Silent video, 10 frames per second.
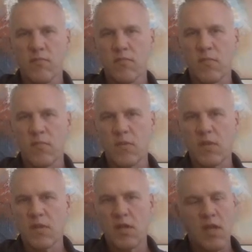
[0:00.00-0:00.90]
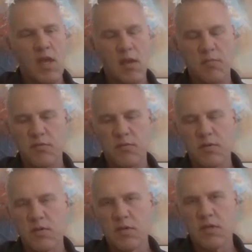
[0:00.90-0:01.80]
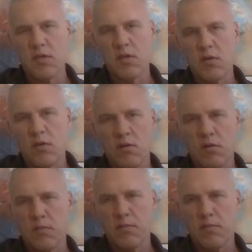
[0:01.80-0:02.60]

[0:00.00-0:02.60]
that? Does that make any sense? My nuts?